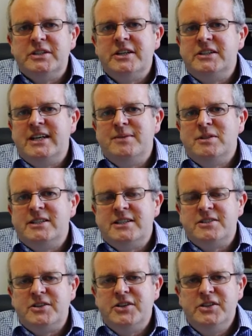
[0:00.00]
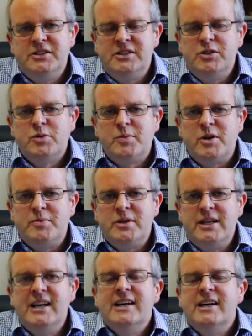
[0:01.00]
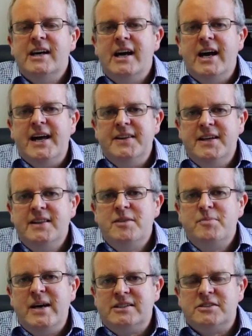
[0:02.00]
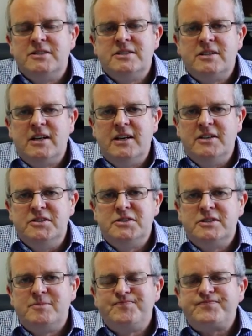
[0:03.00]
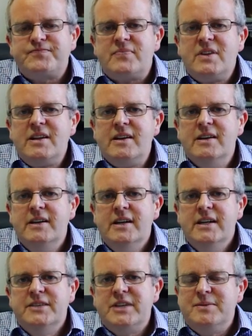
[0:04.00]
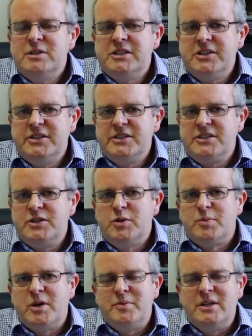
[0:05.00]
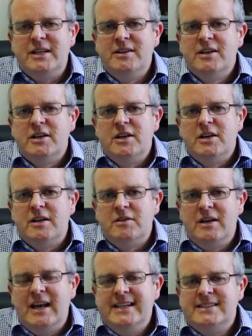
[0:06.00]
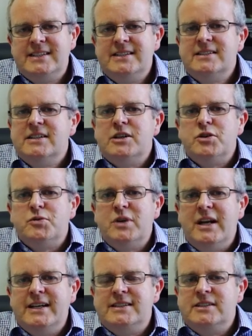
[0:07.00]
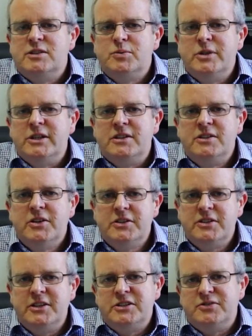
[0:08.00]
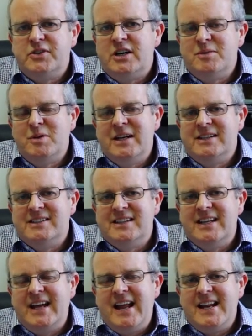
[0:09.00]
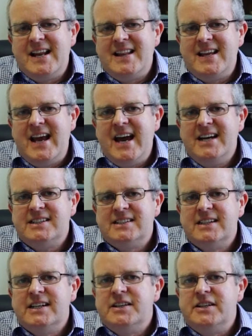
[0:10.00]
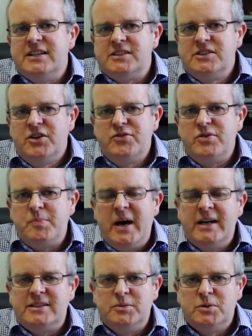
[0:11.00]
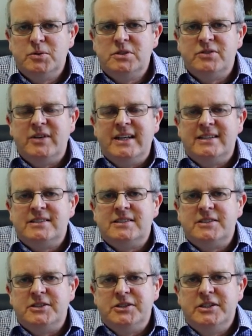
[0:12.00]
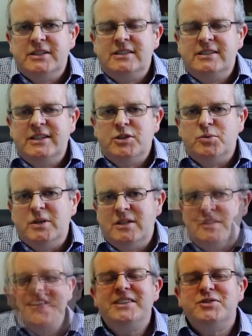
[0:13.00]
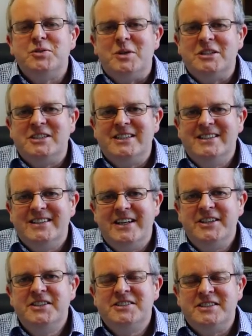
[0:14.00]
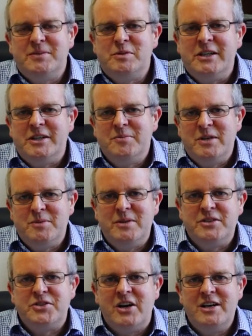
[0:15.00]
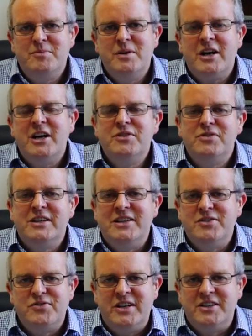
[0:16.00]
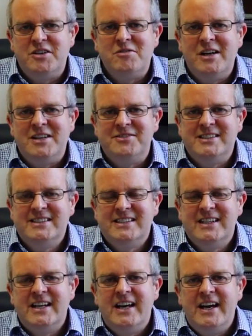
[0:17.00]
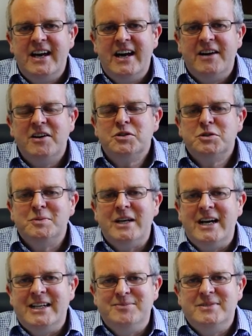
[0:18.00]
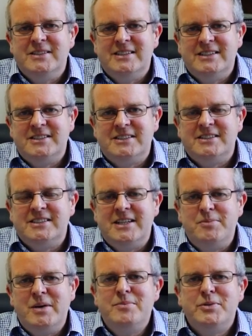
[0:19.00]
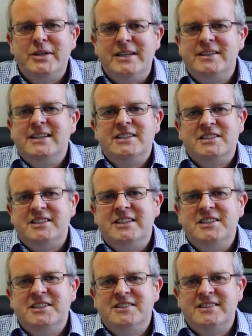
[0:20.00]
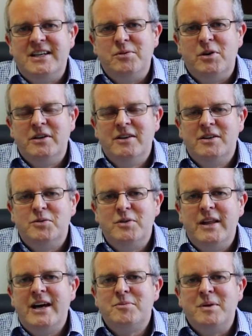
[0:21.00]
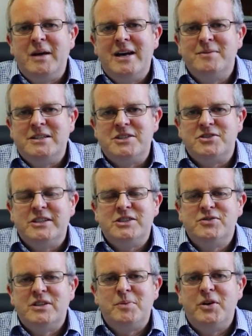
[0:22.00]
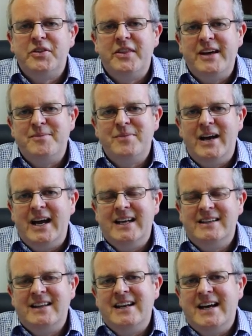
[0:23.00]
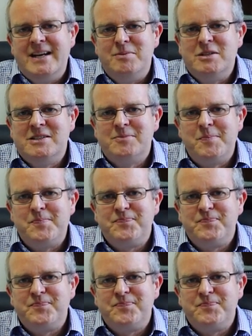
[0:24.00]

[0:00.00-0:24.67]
that no damage has occurred to your property, and then the matter is closed. If damage occurs to your property later, relating to work not notifiable under the Act, then it's not for party wall surveyors to deal with. Thanks for watching. I know this subject can be a bit dry, but hopefully you've found it relevant. Our ultimate aim is to see people get the extensions they want without it becoming stressful upon them and their neighbours.